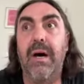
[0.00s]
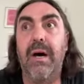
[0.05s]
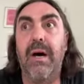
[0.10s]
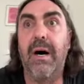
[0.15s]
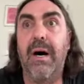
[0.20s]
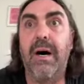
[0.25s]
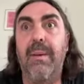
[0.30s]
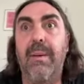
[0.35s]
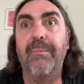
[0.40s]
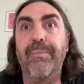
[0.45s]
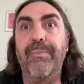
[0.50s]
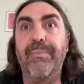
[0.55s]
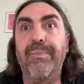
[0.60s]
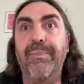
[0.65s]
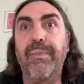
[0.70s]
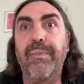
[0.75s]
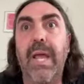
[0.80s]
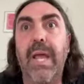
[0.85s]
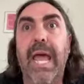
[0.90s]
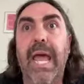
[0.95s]

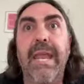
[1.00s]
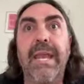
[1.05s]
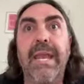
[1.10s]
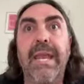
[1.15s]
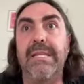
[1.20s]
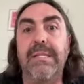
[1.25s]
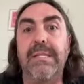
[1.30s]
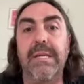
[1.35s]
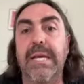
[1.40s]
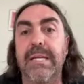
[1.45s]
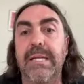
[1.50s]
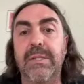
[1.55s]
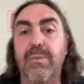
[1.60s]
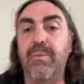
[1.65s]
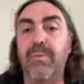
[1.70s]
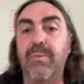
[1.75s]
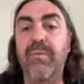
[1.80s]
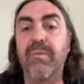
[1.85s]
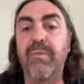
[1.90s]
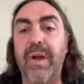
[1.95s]
And it's
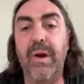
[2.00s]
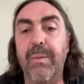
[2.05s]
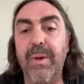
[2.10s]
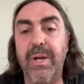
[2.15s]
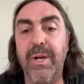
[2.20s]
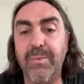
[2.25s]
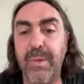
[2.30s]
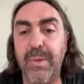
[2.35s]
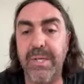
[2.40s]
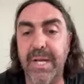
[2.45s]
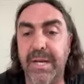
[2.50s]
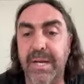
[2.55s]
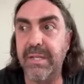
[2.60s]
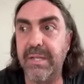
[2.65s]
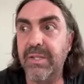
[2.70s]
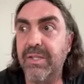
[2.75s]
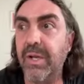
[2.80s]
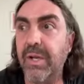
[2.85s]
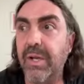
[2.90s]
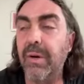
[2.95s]
very much
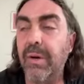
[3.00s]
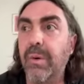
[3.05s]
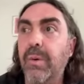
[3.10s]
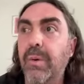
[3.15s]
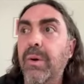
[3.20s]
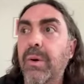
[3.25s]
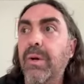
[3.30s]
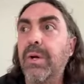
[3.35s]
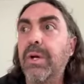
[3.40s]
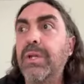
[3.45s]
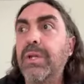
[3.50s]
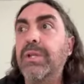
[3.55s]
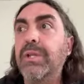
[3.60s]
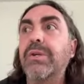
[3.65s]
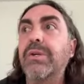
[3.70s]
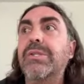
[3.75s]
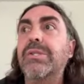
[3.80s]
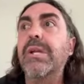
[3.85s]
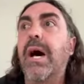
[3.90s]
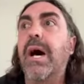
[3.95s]
protected. So
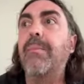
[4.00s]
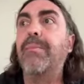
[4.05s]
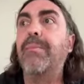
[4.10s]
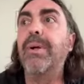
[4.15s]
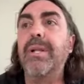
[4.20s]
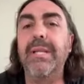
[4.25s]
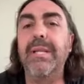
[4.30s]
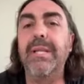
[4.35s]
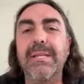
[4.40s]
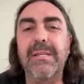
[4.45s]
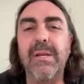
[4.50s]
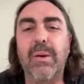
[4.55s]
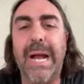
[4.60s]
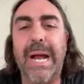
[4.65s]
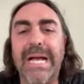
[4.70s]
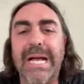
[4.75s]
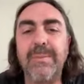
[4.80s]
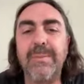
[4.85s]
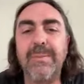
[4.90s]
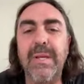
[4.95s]
there's not police
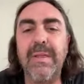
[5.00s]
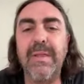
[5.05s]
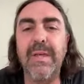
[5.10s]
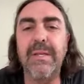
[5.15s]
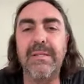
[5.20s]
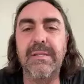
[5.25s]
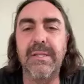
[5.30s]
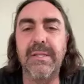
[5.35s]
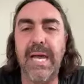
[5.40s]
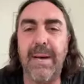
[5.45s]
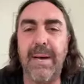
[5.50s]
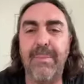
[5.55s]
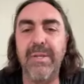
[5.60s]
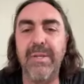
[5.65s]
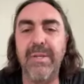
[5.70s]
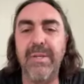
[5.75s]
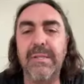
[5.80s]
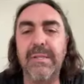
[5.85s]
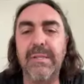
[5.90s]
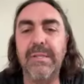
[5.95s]
harassment that
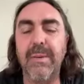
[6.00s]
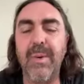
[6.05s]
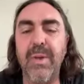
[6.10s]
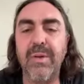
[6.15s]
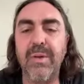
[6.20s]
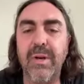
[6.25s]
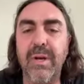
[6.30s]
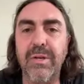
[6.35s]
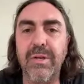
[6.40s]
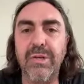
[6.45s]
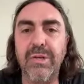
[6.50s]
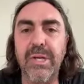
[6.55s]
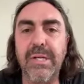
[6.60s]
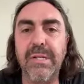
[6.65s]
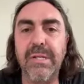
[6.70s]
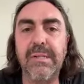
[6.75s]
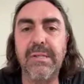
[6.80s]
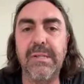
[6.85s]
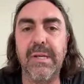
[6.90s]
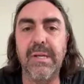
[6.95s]
happens in some other
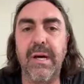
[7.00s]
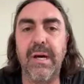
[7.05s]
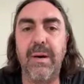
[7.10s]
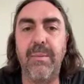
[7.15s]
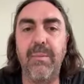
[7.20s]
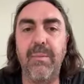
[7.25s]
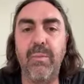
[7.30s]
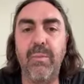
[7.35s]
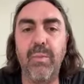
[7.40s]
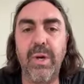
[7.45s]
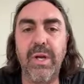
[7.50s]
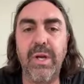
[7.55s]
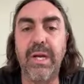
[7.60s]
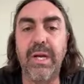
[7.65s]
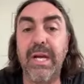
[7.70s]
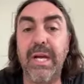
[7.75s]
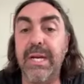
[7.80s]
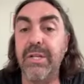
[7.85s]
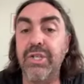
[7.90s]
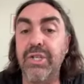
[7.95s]
countries where you
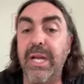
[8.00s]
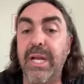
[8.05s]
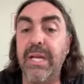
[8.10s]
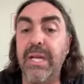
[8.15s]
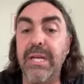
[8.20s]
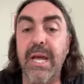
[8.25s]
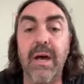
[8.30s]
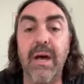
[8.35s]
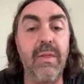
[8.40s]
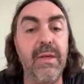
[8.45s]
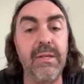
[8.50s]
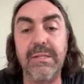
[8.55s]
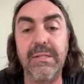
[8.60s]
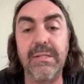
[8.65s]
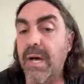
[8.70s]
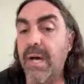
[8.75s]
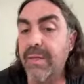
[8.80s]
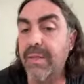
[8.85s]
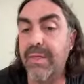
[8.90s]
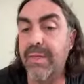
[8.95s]
get kind of shaken down. That's
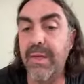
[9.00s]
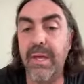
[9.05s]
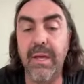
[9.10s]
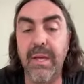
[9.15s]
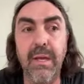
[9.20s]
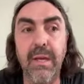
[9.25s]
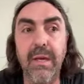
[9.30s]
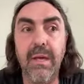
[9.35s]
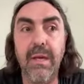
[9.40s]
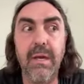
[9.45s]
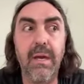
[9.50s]
not a thing.